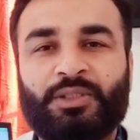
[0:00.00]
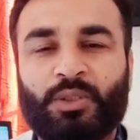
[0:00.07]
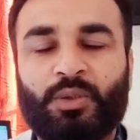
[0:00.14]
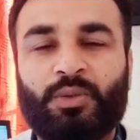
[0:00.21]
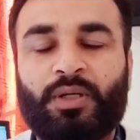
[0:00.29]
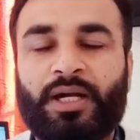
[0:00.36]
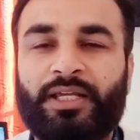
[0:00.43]

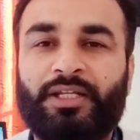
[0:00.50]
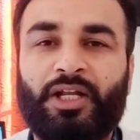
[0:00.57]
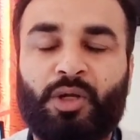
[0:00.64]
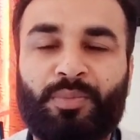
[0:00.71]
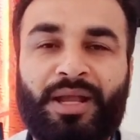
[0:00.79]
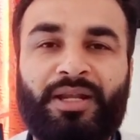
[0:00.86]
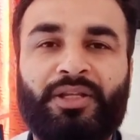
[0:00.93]
so i
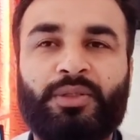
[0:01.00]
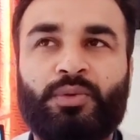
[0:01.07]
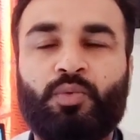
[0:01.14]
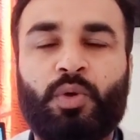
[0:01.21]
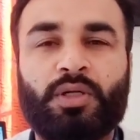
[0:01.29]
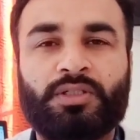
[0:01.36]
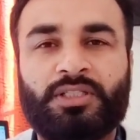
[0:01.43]
recommend you
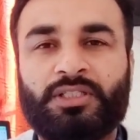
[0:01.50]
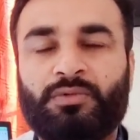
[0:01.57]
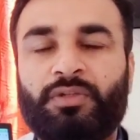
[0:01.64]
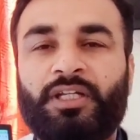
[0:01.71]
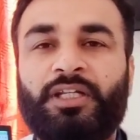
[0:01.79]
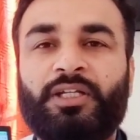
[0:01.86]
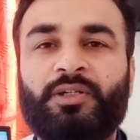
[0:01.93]
to watch this
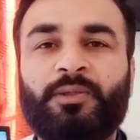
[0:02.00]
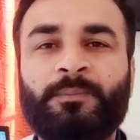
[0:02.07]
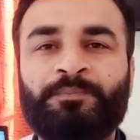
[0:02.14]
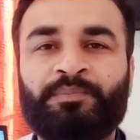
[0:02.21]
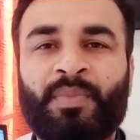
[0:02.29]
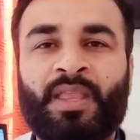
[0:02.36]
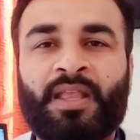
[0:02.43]
video